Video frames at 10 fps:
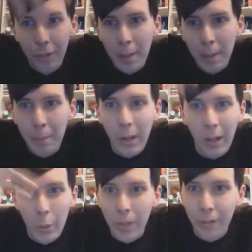Flippy and
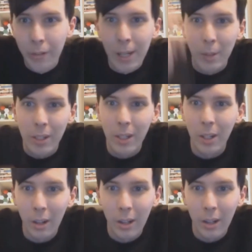quiffy, but still
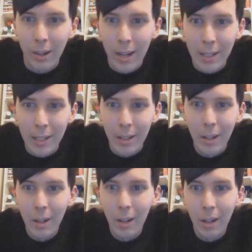looking nice.
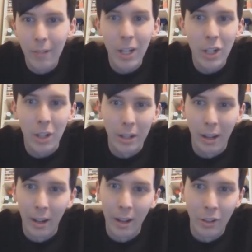If I tried
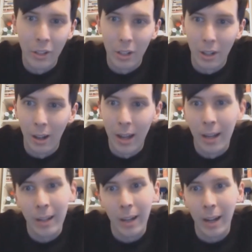that, it'd just look
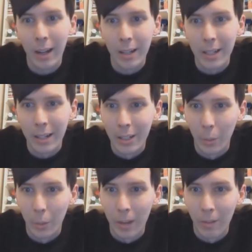like I had a tidal
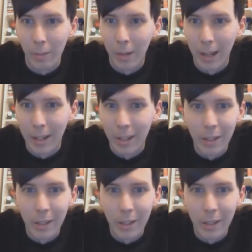wave on my head.